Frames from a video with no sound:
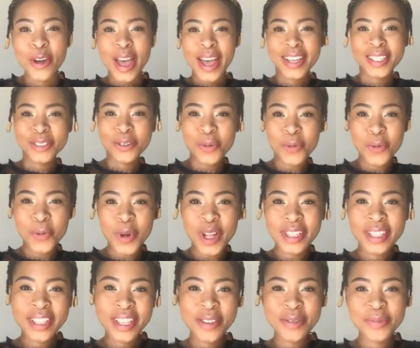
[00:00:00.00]
and
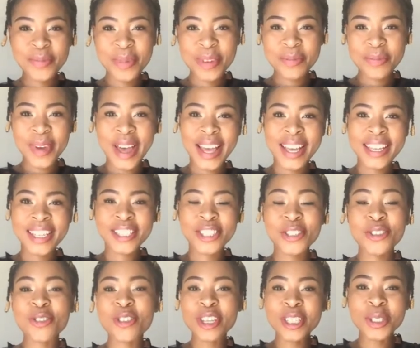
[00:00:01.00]
welcome back
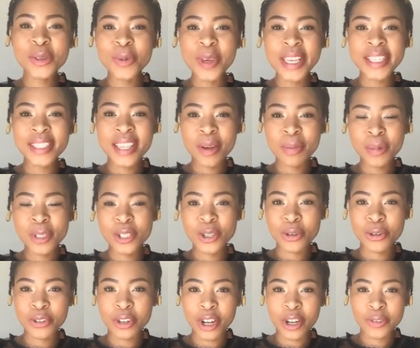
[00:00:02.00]
to this week's
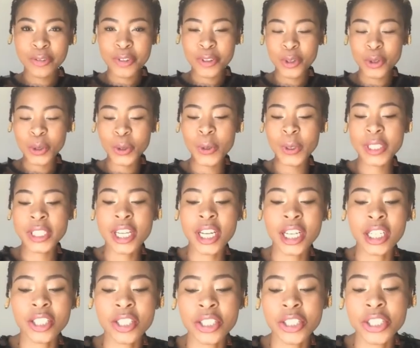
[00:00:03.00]
episode of The Cause
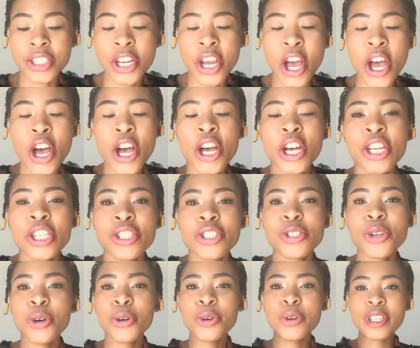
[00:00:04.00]
Couch.
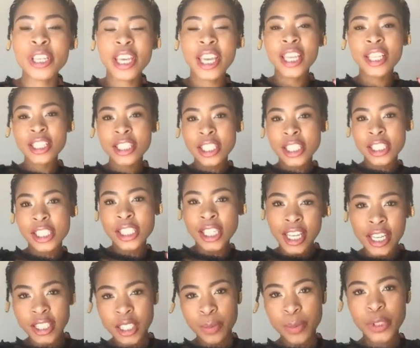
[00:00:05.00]
So, in
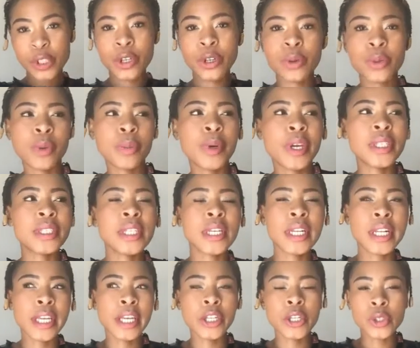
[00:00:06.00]
today's episode, we're
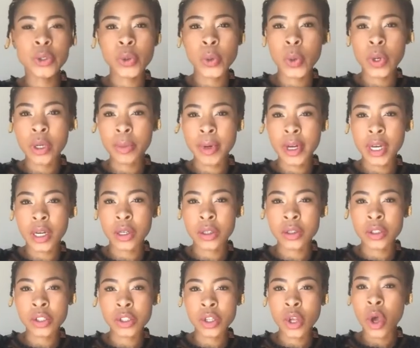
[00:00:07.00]
basically going to talk
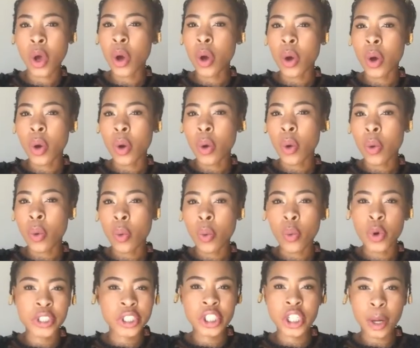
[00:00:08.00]
about
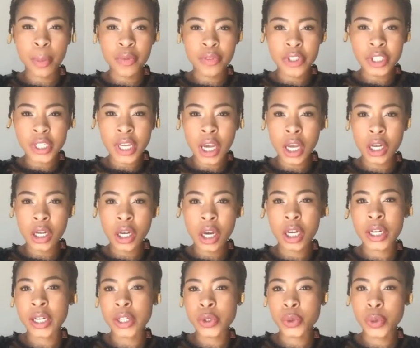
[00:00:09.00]
what's top of the tongue
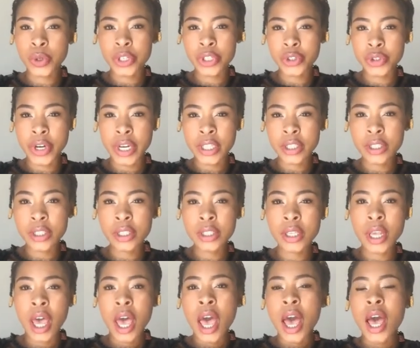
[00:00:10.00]
on our Twitter
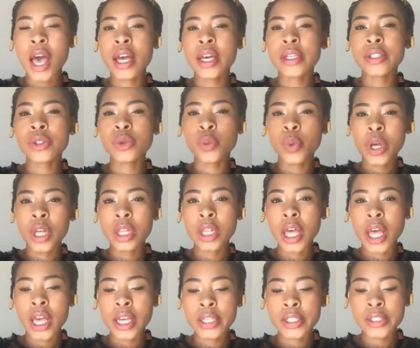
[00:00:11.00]
trends, as
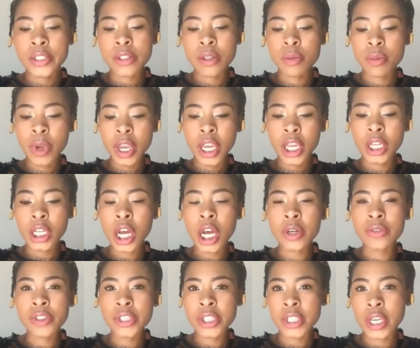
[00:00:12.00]
well as the main
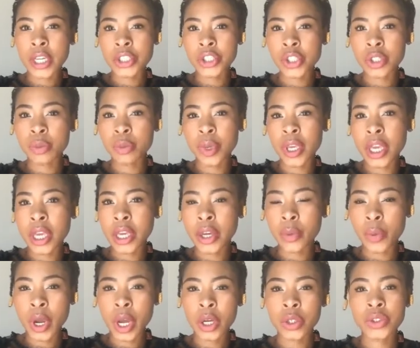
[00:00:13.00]
conversation being
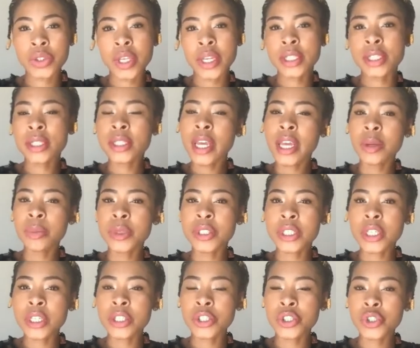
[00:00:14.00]
around the
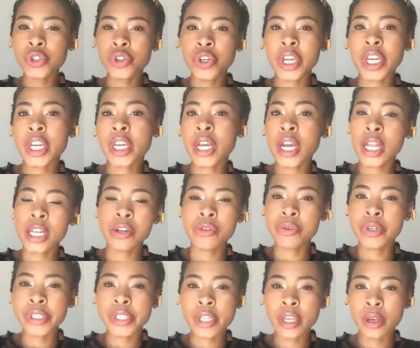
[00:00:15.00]
entertainment industry,
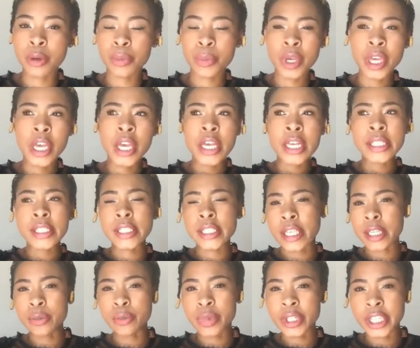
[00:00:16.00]
colorism,
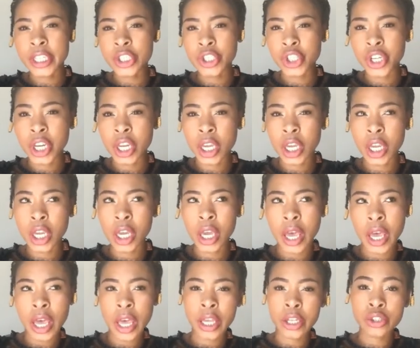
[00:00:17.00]
skin bleaching,
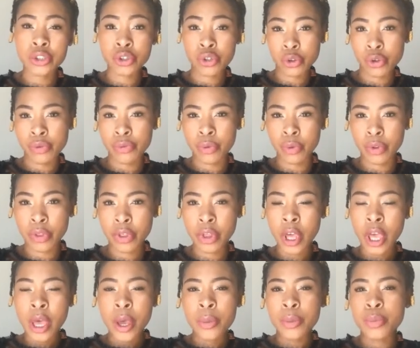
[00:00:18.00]
and so forth.
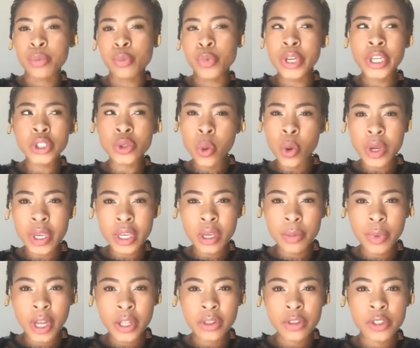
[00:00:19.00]
We're talking
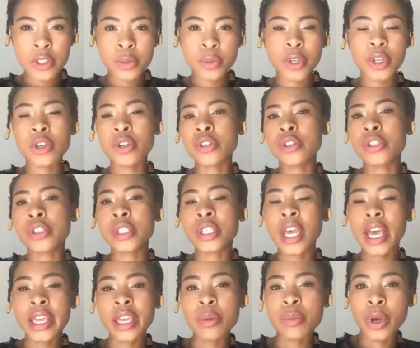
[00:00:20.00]
about this because
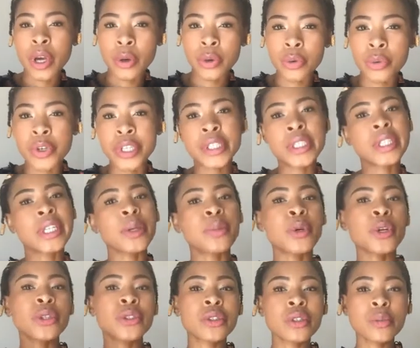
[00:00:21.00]
Khanyi Mbau recently
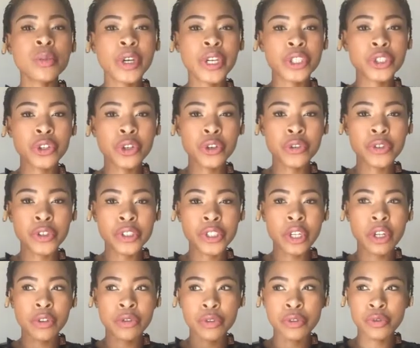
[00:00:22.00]
posted a picture of
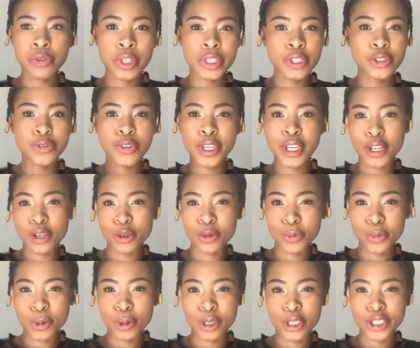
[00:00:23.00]
herself in front of a yellow
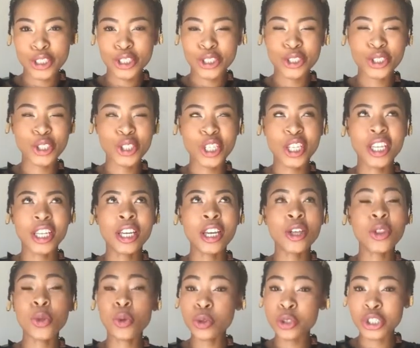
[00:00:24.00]
Porsche and she
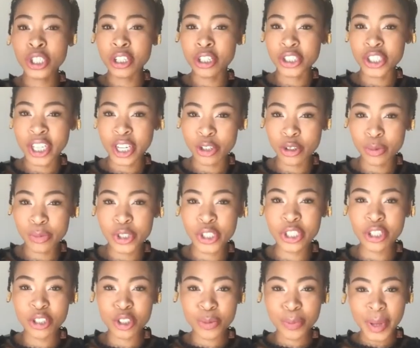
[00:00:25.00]
thought she looked yellow, but
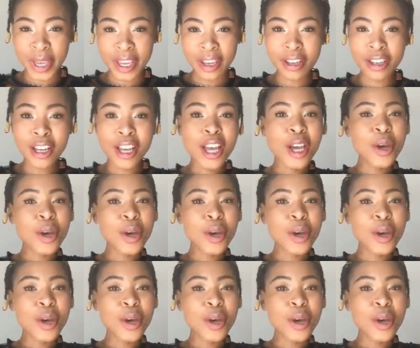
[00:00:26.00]
she looked pink.